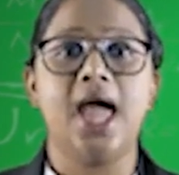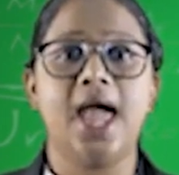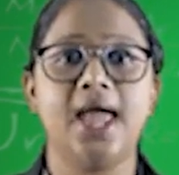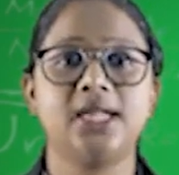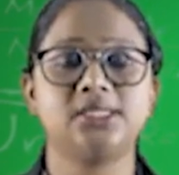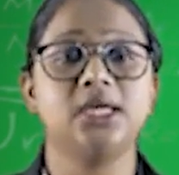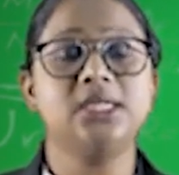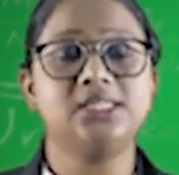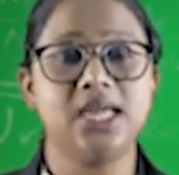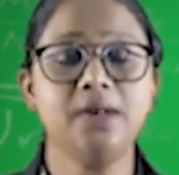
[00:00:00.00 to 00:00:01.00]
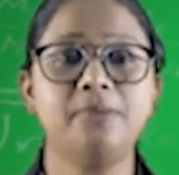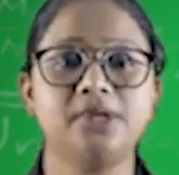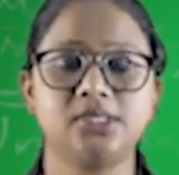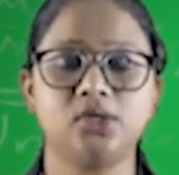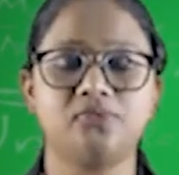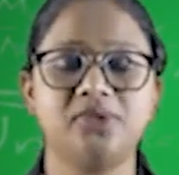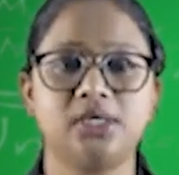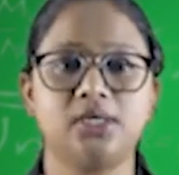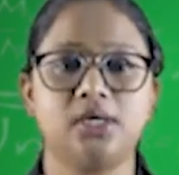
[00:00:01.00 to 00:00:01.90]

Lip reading: and 10% of the